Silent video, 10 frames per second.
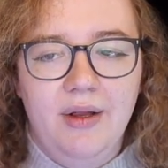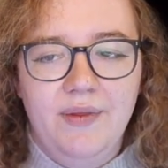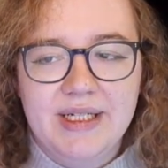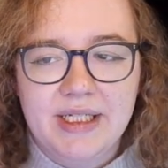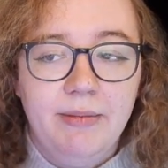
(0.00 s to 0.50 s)

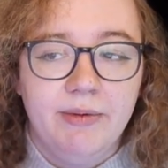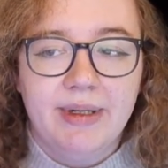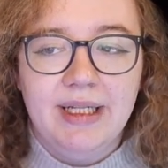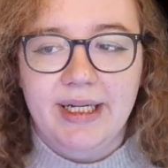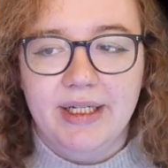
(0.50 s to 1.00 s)
This can be
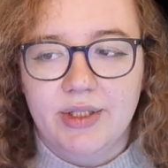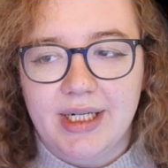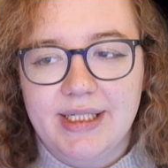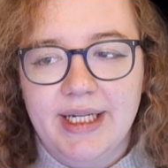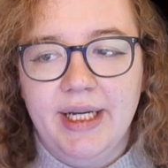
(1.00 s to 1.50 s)
really
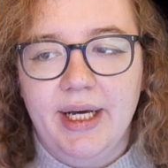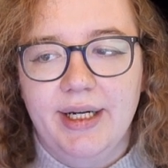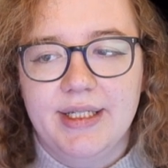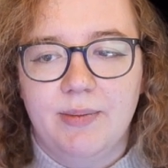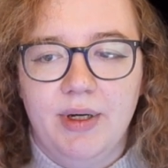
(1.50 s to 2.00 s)
interesting,
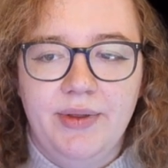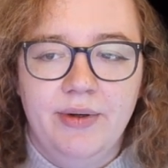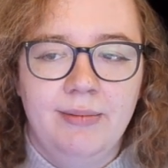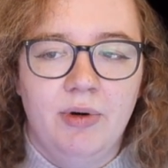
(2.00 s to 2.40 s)
and it's worth doing